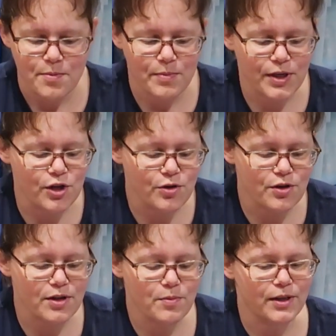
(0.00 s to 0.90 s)
But
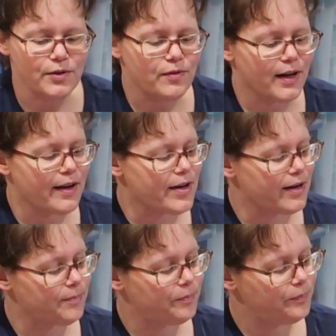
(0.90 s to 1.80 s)
usually when you find them,